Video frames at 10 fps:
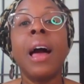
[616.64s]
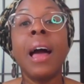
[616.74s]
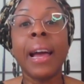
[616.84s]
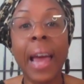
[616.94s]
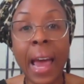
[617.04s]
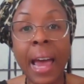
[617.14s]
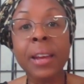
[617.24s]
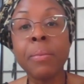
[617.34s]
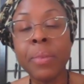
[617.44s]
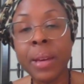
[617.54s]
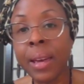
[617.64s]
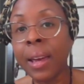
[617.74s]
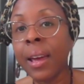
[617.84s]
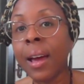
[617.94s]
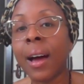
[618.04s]
can
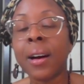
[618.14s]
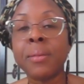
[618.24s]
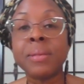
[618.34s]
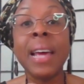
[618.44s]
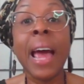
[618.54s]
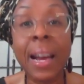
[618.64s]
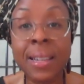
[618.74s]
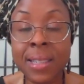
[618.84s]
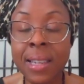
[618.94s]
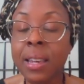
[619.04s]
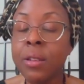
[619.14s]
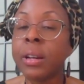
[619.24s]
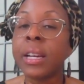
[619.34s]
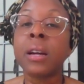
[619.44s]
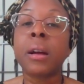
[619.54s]
be taxing. You
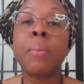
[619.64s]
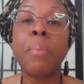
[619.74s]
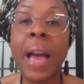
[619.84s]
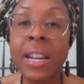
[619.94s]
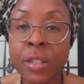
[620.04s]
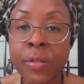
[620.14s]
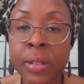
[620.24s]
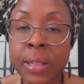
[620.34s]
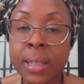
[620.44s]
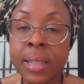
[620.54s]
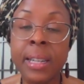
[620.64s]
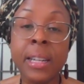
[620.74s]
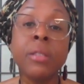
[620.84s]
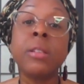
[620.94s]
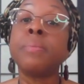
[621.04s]
can get compassion
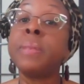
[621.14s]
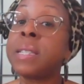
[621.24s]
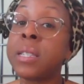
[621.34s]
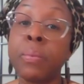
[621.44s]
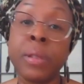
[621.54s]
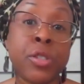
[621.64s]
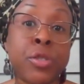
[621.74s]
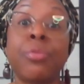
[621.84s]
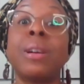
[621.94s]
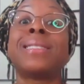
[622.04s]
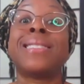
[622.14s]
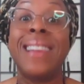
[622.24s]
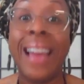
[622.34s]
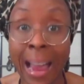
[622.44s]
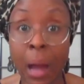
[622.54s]
fatigue. You can be simply stressed
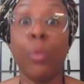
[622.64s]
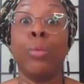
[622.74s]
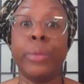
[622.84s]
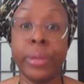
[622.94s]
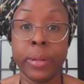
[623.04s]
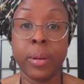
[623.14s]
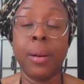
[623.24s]
out.